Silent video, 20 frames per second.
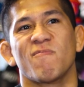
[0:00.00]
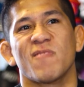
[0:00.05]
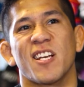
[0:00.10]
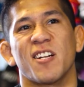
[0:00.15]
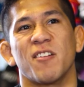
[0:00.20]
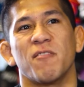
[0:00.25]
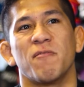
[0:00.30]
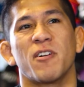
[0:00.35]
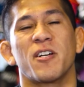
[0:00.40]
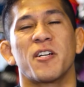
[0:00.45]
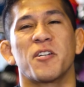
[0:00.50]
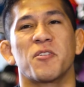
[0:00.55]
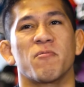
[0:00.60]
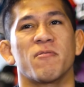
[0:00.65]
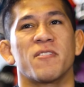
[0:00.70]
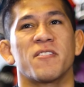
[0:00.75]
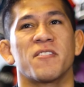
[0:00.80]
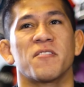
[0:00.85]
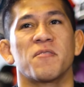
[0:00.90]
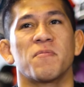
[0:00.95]
I don't know, various
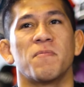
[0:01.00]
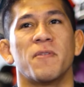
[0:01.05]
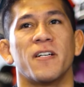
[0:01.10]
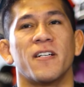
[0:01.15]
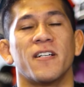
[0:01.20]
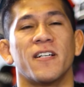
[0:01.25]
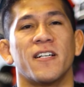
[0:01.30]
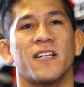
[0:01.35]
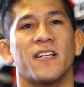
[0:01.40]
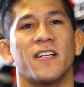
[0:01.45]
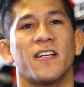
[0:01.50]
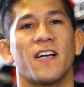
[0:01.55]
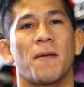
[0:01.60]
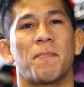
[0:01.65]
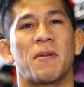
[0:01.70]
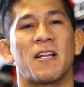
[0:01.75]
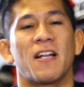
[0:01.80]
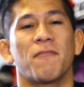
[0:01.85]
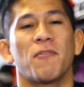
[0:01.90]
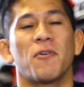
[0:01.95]
reasons, but I
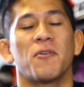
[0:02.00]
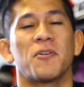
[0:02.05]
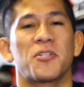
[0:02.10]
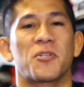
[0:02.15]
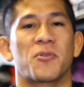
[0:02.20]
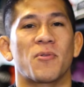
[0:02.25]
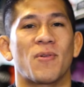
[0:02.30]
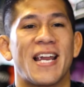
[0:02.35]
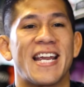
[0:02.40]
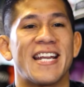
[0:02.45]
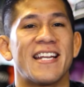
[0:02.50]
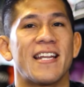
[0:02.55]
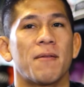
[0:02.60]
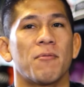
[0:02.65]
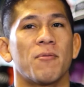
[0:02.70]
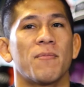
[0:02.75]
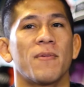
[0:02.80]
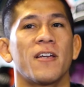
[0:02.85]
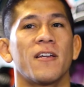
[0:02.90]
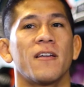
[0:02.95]
mean, I've always trained
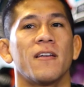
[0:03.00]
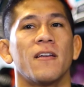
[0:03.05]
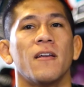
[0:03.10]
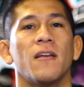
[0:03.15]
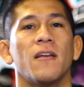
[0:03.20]
MMA.